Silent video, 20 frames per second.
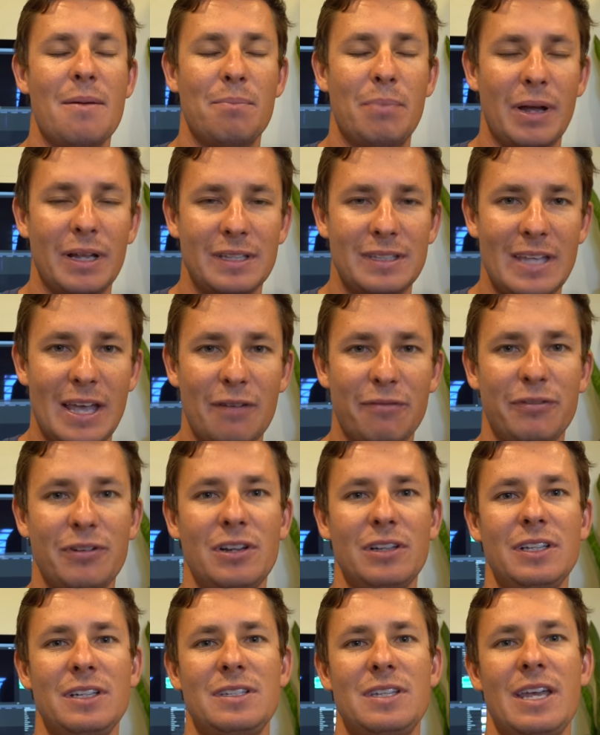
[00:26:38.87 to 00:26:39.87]
but
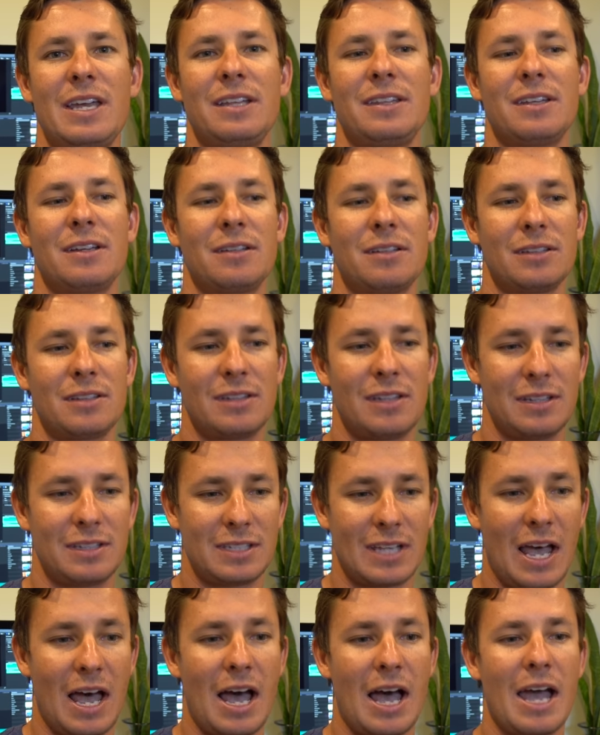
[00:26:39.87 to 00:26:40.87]
definitely take the
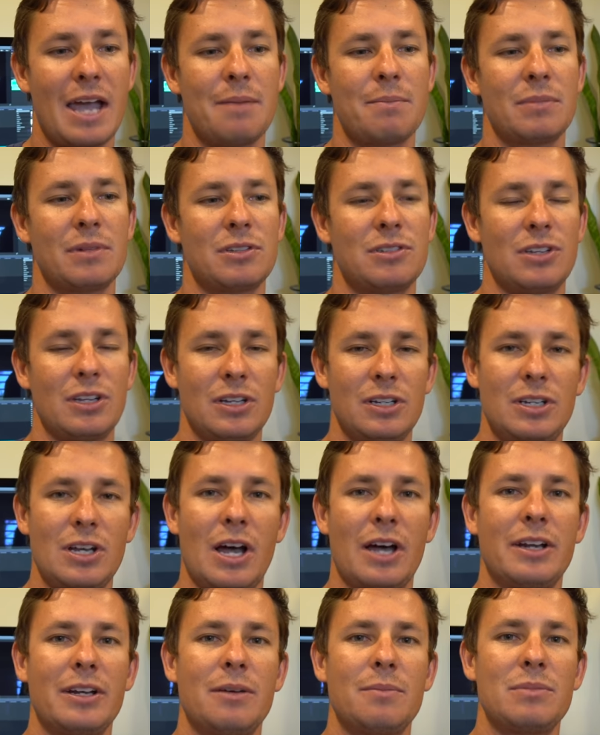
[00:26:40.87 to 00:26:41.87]
time to
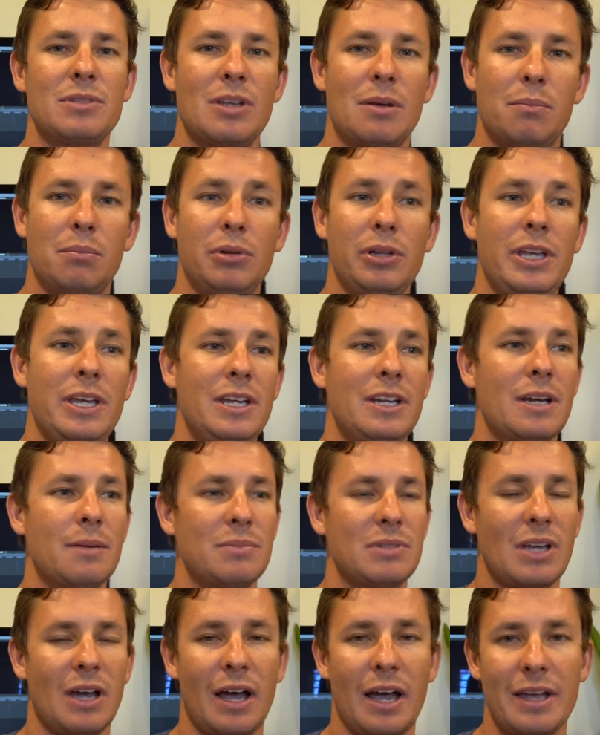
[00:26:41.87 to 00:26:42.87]
gut them, to bleed them,
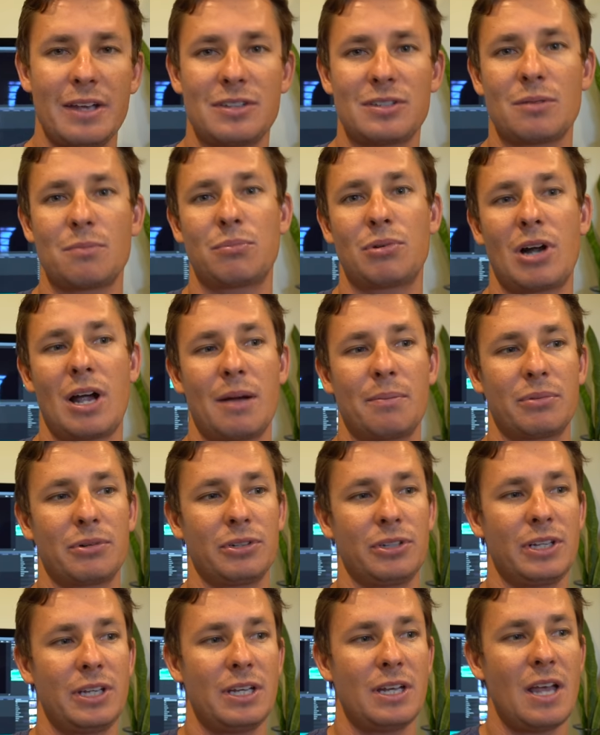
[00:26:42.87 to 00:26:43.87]
to ice them
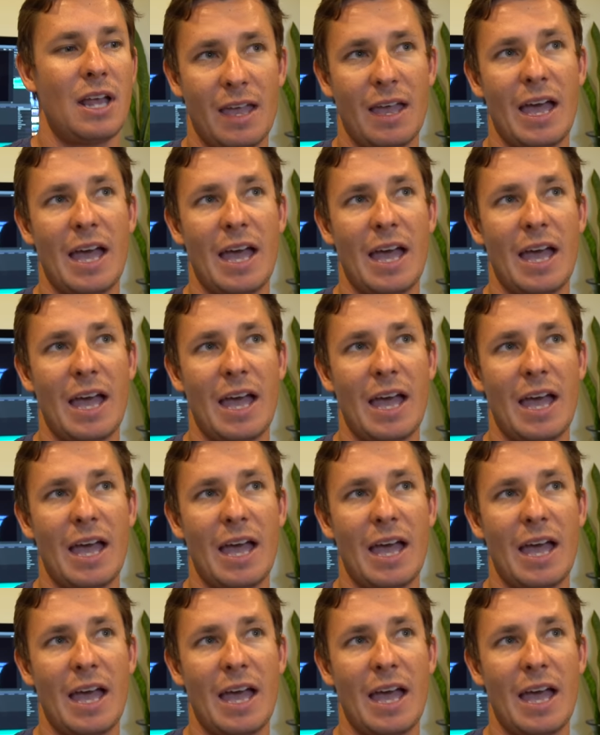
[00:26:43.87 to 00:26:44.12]
properly.